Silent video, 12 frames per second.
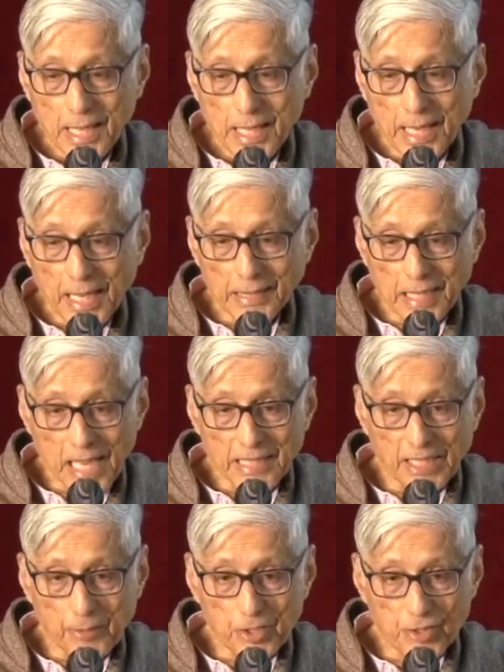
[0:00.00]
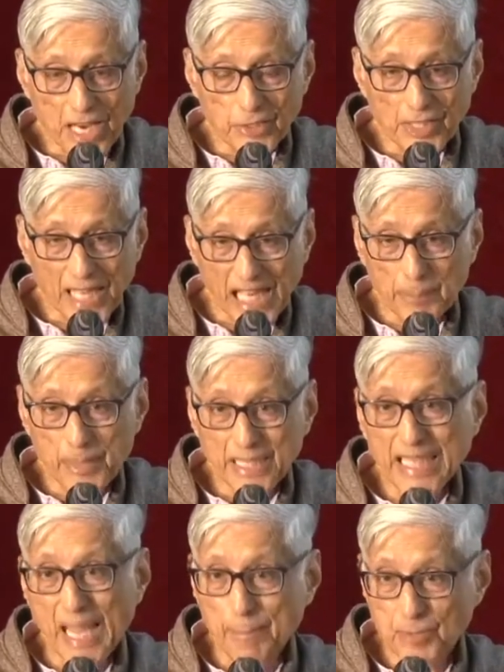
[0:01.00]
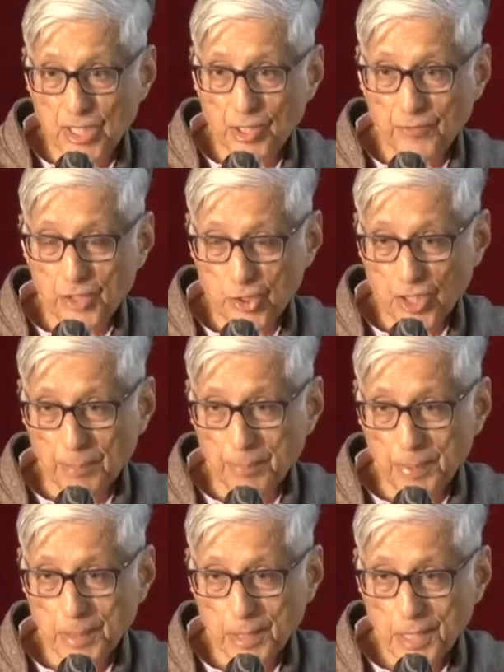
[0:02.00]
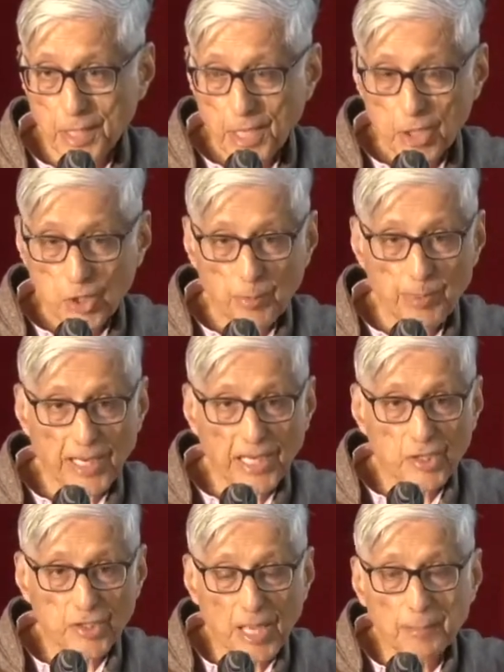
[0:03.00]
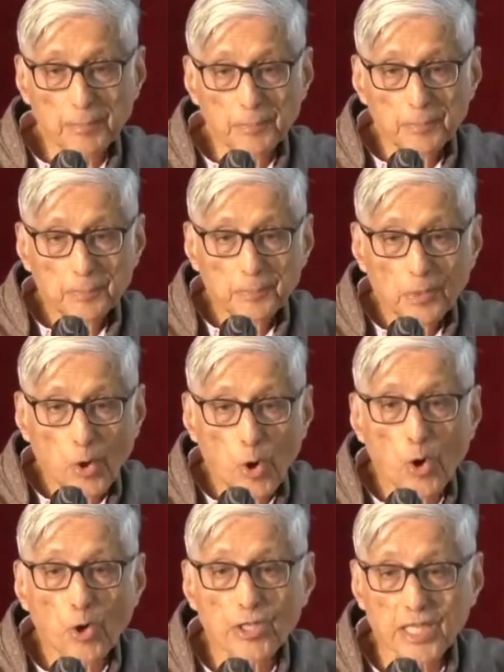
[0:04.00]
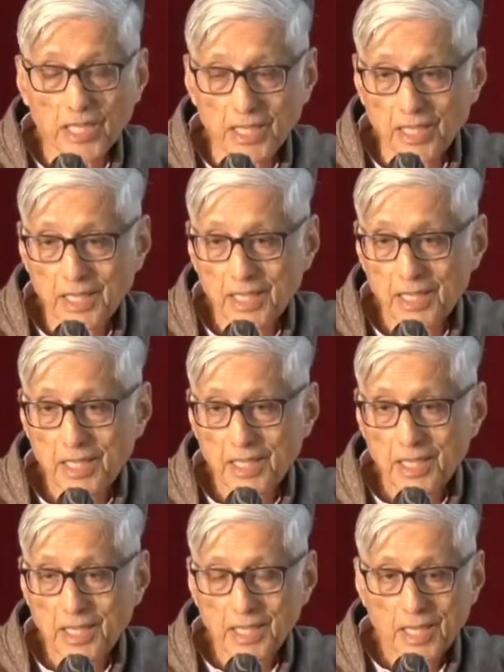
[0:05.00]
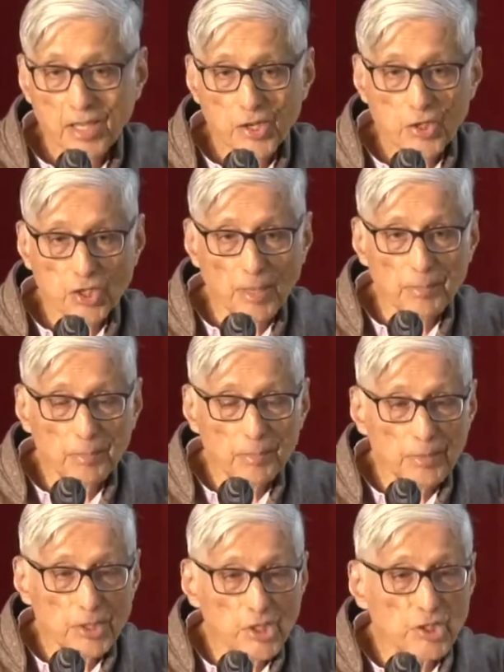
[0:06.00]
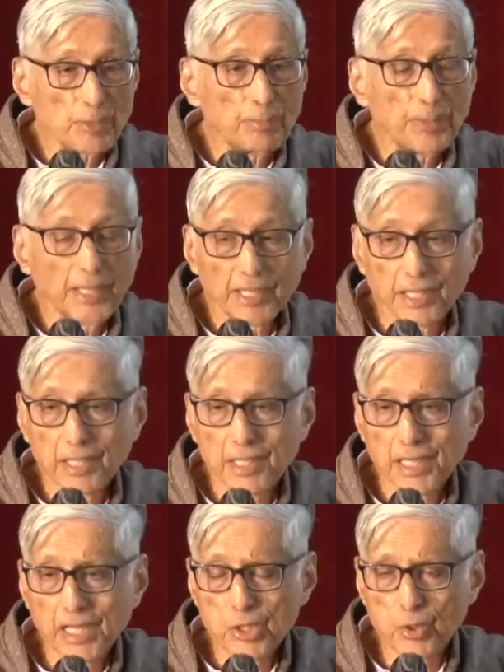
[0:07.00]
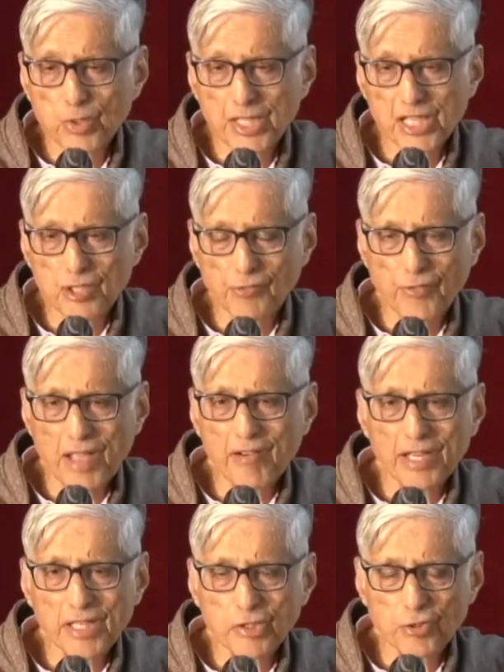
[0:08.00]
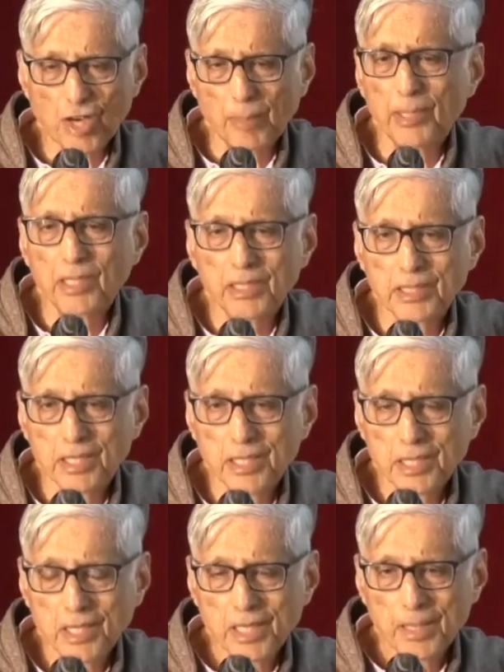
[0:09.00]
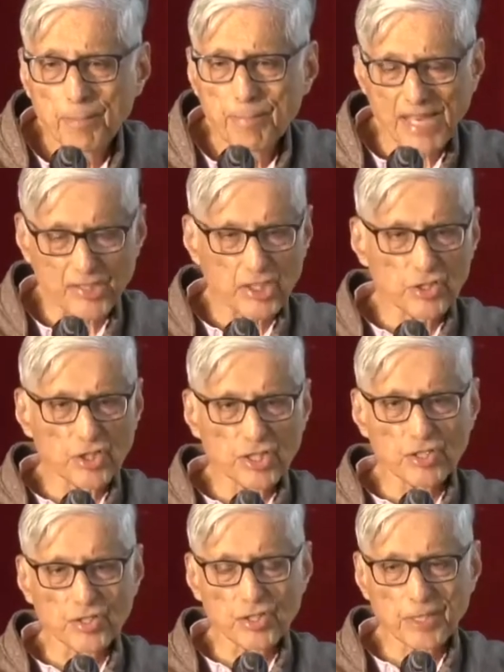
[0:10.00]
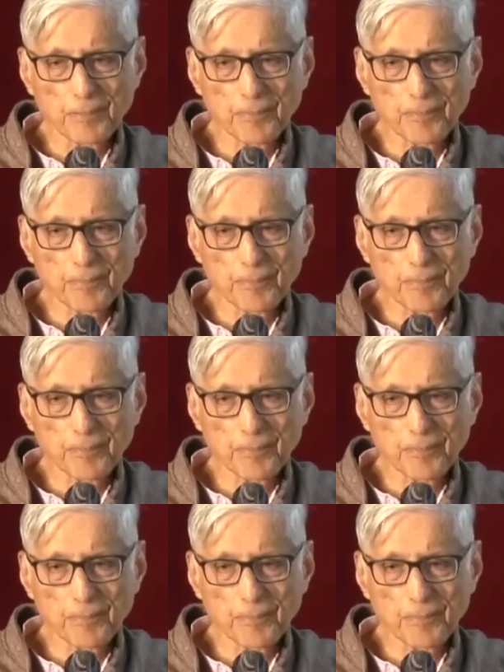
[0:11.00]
And Gandhi was trying to help the captain of the ship to bring some order, some discipline into these very troubled passengers.